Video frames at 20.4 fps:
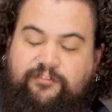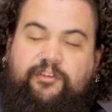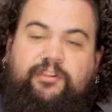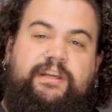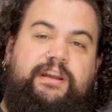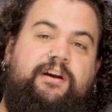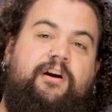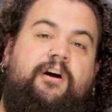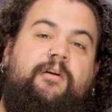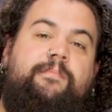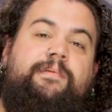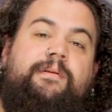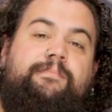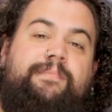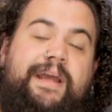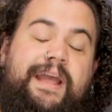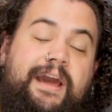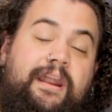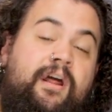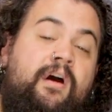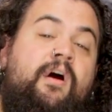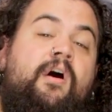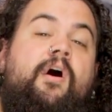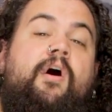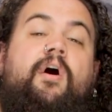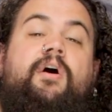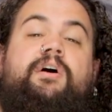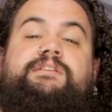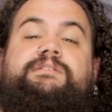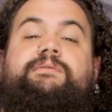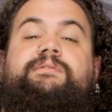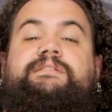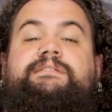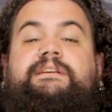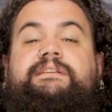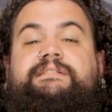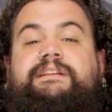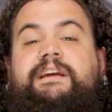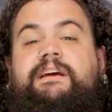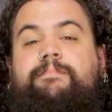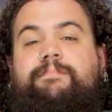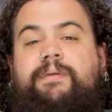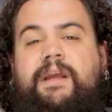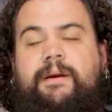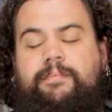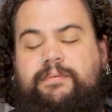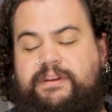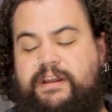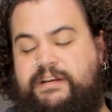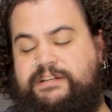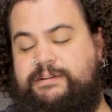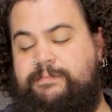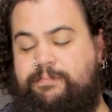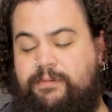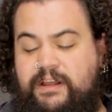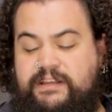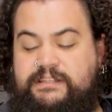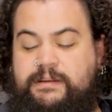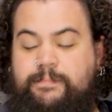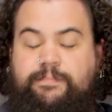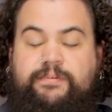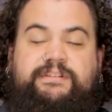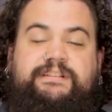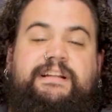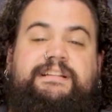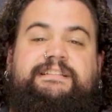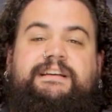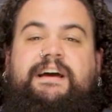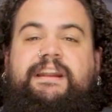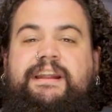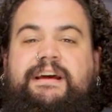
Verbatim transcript: fully carpeted pan also assisting in paint protection, plus it presents a